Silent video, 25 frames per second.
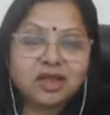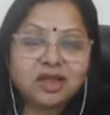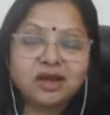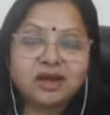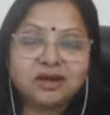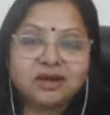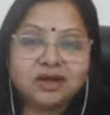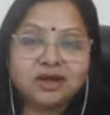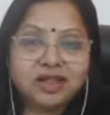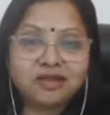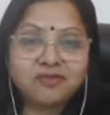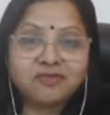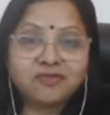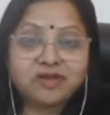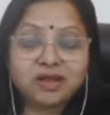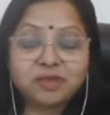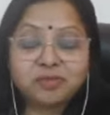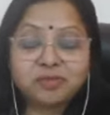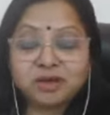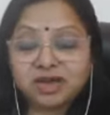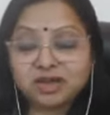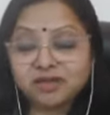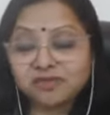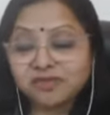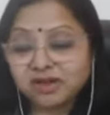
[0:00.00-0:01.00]
day 5.
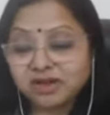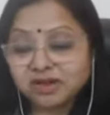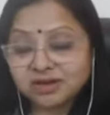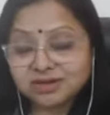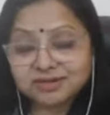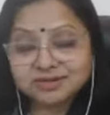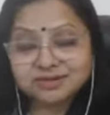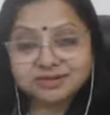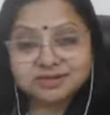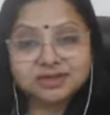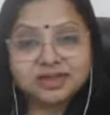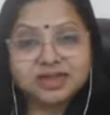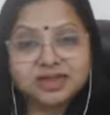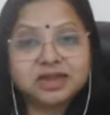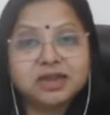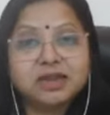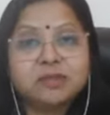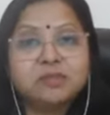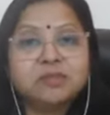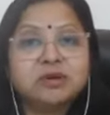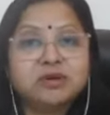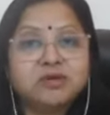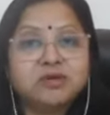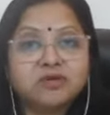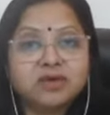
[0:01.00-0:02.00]
But even day
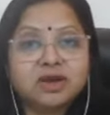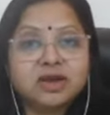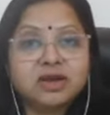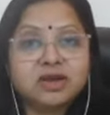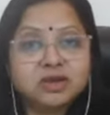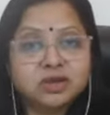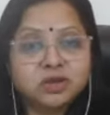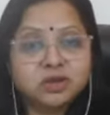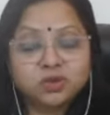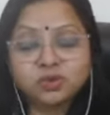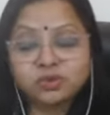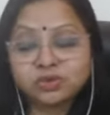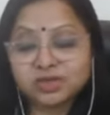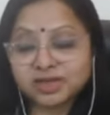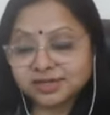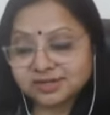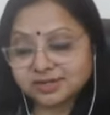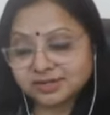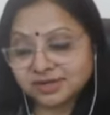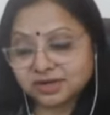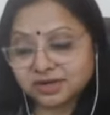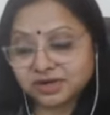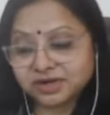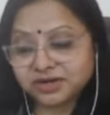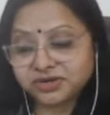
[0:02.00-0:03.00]
number 1, 2, they
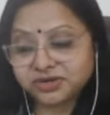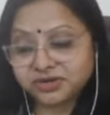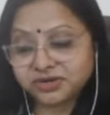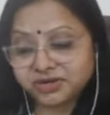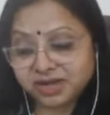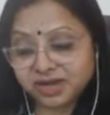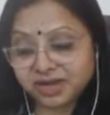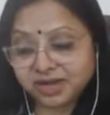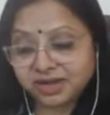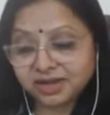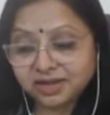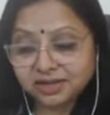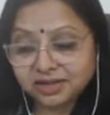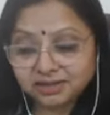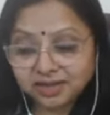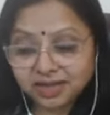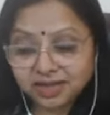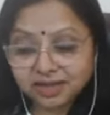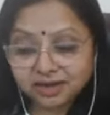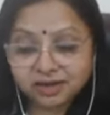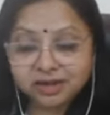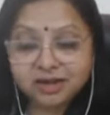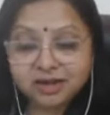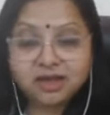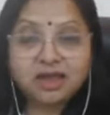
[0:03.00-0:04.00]
started sharing
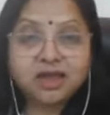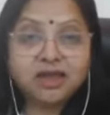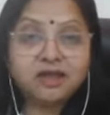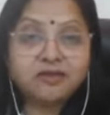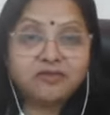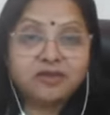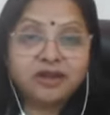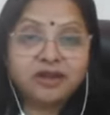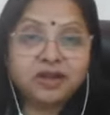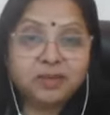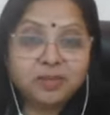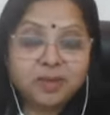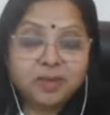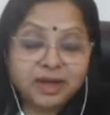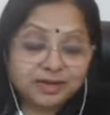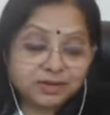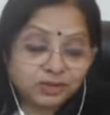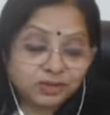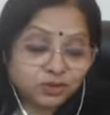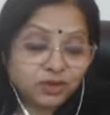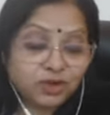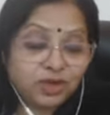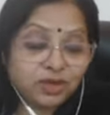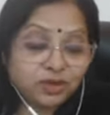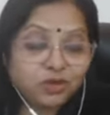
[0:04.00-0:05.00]
their feedback.
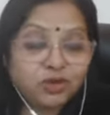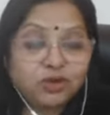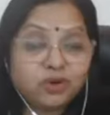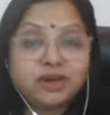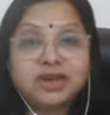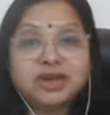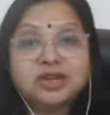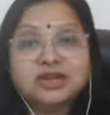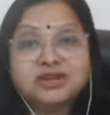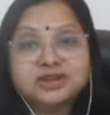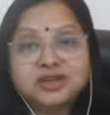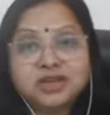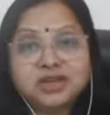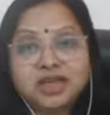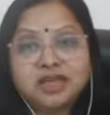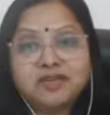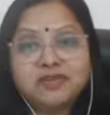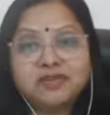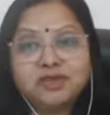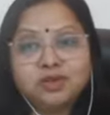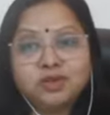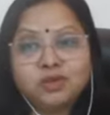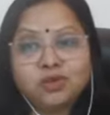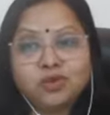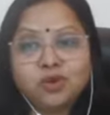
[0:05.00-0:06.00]
So I thought I'll share
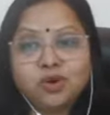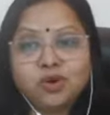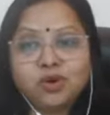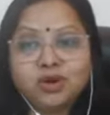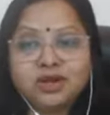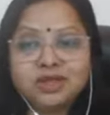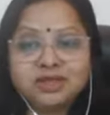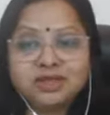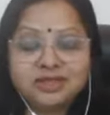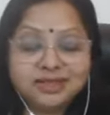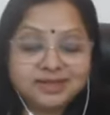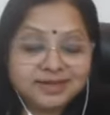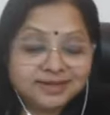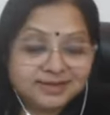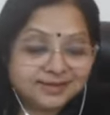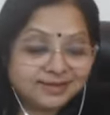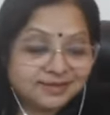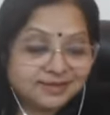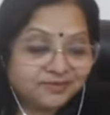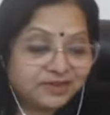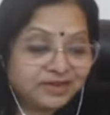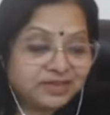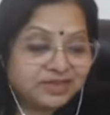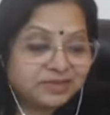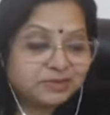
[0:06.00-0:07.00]
with you all in this
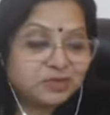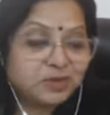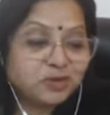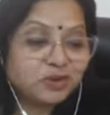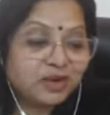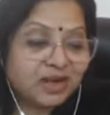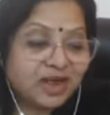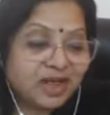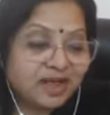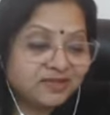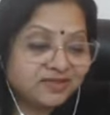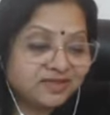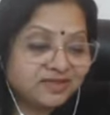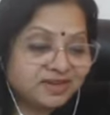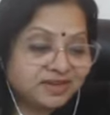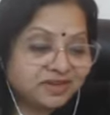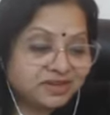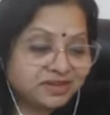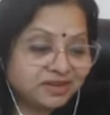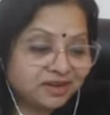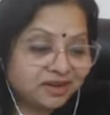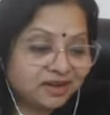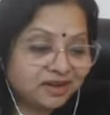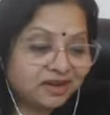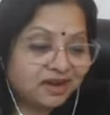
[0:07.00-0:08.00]
Facebook live
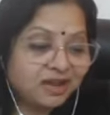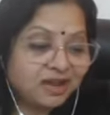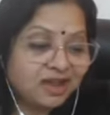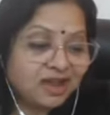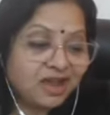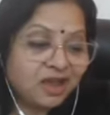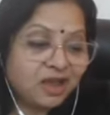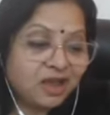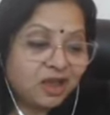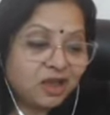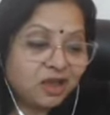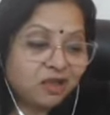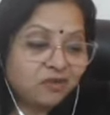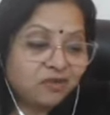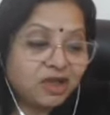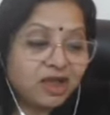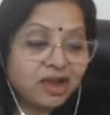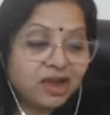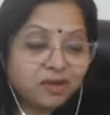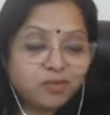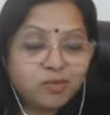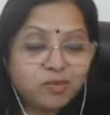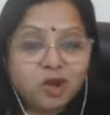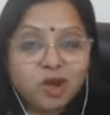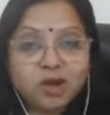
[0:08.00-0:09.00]
session.
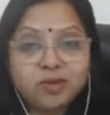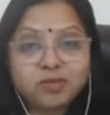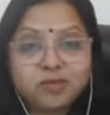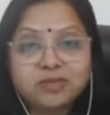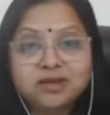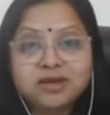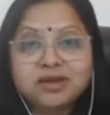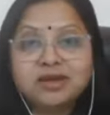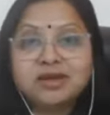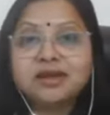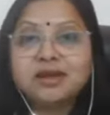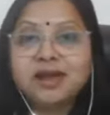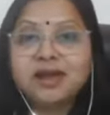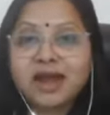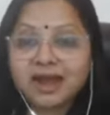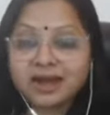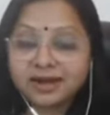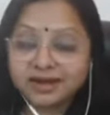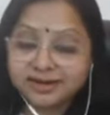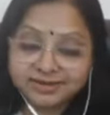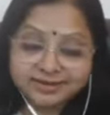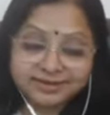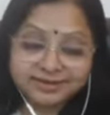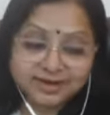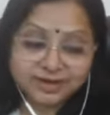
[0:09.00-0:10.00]
One mom, her
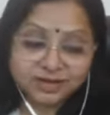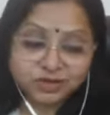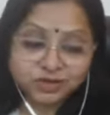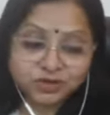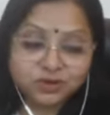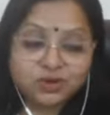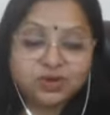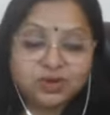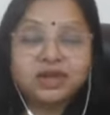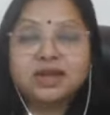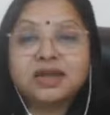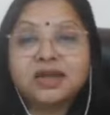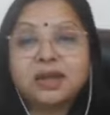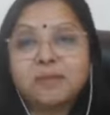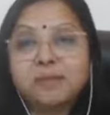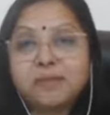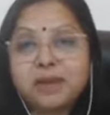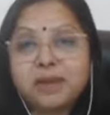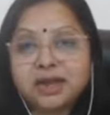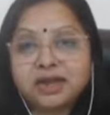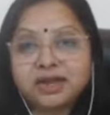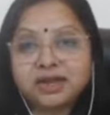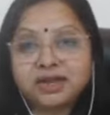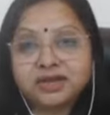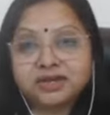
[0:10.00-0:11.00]
hand is actually in a
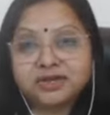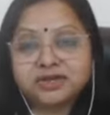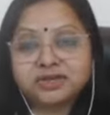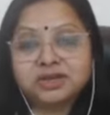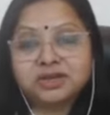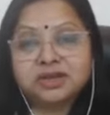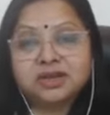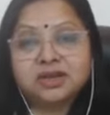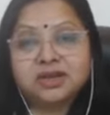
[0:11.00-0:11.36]
bandage.